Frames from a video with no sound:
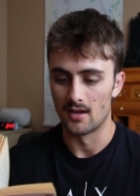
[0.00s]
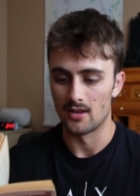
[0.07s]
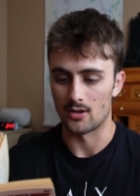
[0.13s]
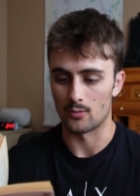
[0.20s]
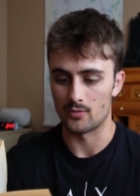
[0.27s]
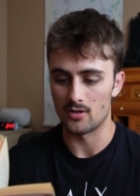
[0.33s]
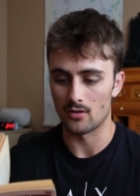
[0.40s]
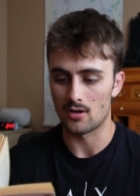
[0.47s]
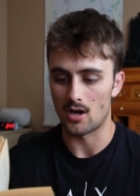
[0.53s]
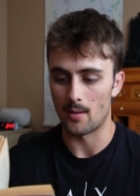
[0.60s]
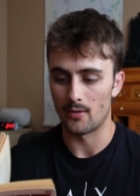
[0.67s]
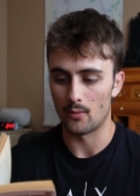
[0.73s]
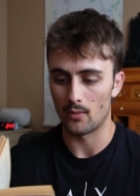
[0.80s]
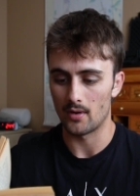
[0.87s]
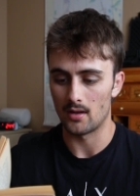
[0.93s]
the real
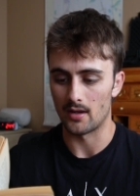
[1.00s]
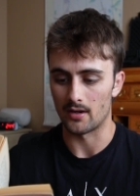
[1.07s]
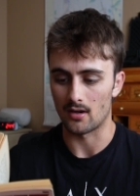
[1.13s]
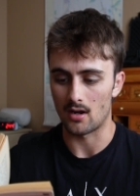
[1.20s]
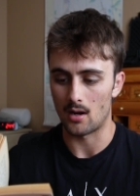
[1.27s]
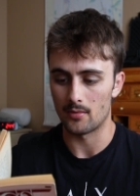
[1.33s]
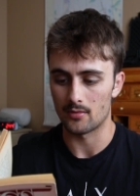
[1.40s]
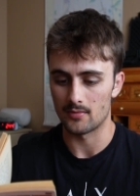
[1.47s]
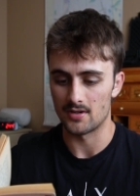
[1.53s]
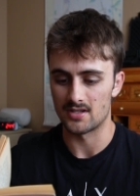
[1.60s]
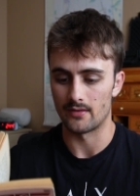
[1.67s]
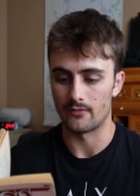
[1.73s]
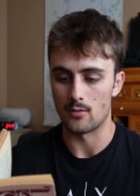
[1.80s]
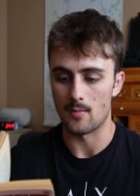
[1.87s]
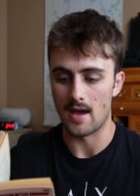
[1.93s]
common will and common reason
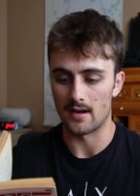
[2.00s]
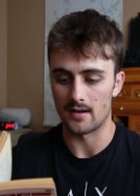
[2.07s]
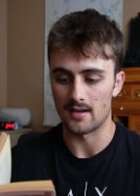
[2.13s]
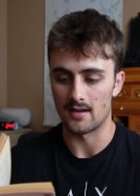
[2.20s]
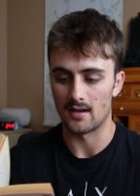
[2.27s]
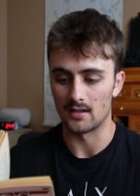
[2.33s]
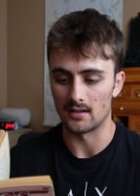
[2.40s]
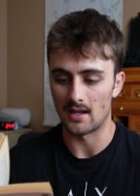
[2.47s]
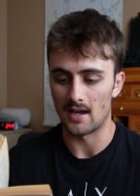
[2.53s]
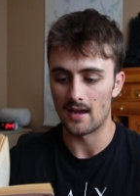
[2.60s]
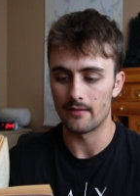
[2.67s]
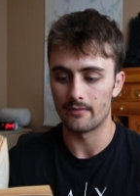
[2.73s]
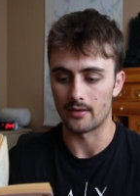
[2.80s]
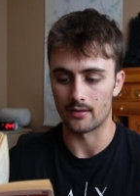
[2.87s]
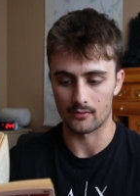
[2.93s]
of humanity,
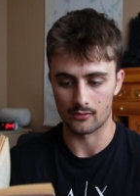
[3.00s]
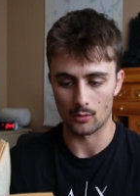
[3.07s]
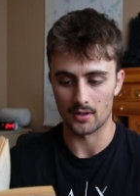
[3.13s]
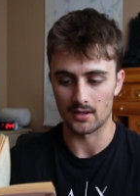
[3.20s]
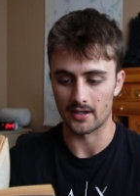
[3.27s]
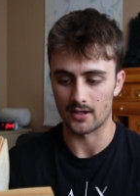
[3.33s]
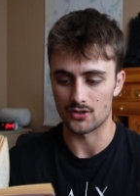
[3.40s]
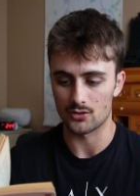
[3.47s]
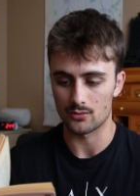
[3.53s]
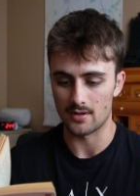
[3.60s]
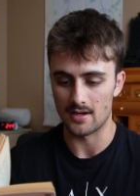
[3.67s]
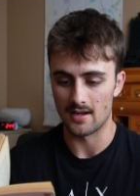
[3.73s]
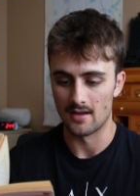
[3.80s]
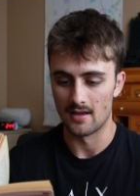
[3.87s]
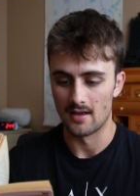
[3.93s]
alive and growing like a
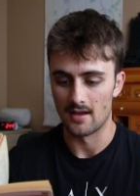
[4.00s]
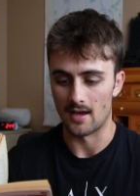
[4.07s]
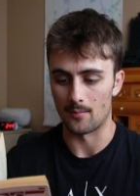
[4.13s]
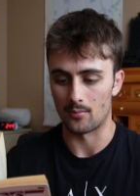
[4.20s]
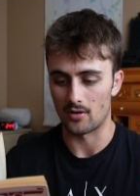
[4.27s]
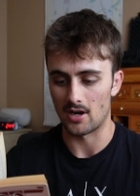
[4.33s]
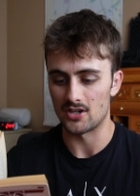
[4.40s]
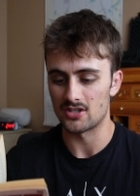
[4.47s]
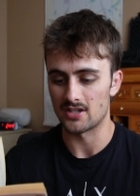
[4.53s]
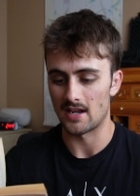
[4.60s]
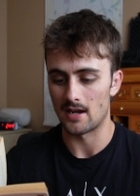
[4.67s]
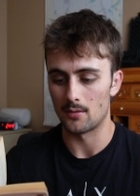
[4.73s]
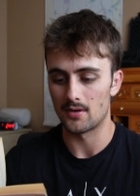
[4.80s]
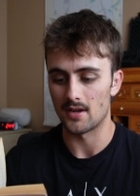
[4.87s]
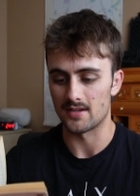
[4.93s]
tree, and branching
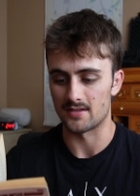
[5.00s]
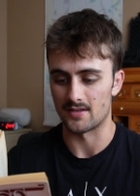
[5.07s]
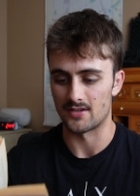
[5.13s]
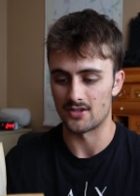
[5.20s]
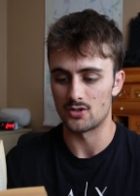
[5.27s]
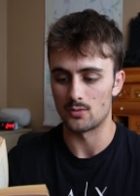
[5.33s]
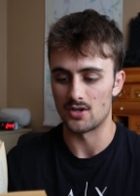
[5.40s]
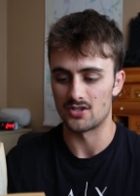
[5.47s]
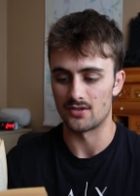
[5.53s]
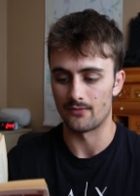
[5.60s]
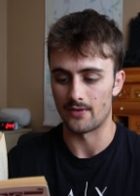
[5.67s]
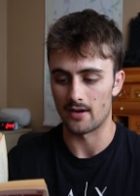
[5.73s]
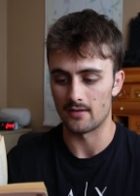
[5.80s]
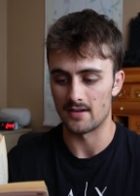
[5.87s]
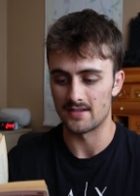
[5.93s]
out as the situation
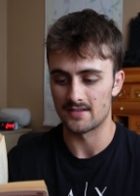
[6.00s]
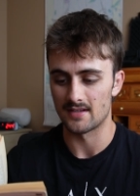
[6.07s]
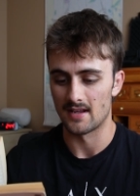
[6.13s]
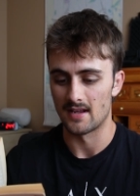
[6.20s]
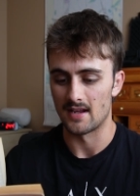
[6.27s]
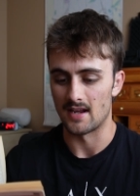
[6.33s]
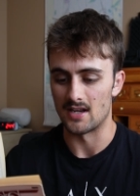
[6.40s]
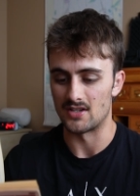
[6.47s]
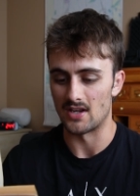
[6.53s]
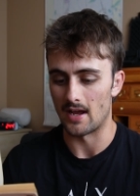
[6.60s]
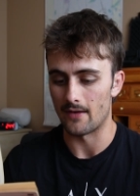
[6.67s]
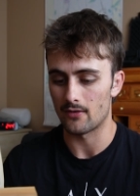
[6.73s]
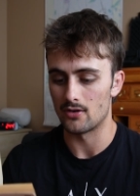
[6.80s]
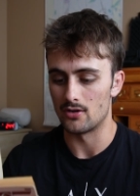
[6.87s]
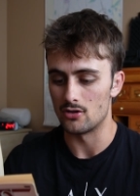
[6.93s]
varies into
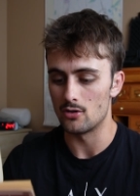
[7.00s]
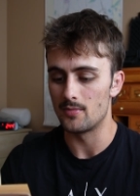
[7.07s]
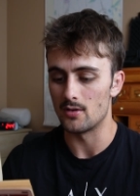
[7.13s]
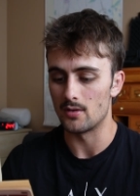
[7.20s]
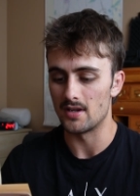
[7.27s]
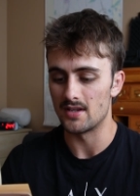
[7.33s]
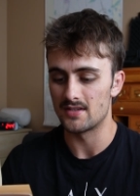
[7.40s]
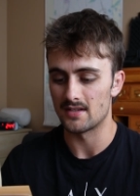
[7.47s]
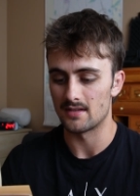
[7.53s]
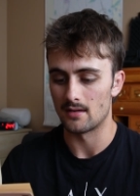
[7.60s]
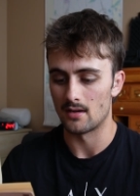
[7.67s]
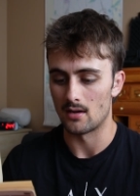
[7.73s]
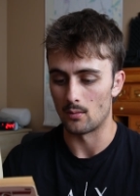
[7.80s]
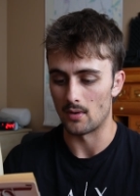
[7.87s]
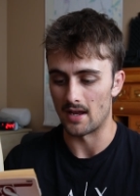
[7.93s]
ever new beauties
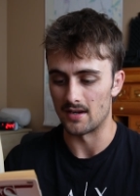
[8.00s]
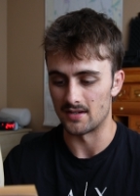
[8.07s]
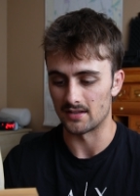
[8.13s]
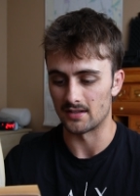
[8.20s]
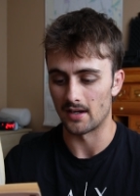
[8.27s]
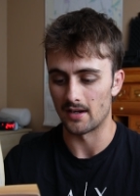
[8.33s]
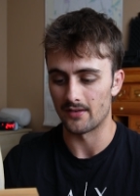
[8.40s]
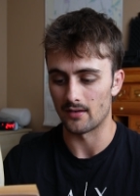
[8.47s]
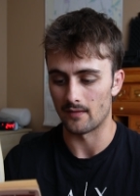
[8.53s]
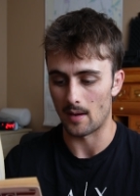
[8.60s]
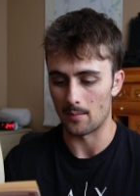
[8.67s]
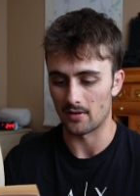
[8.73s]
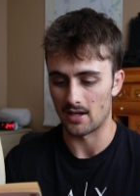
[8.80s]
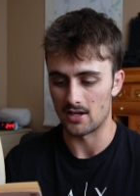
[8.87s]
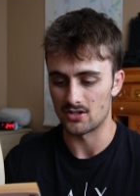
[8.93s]
and dignities of
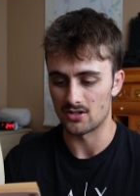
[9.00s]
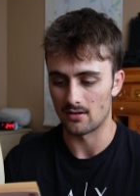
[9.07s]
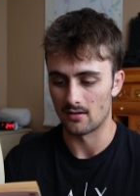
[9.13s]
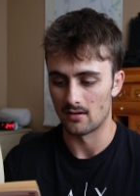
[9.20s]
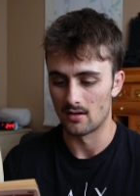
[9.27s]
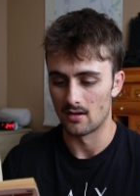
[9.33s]
application.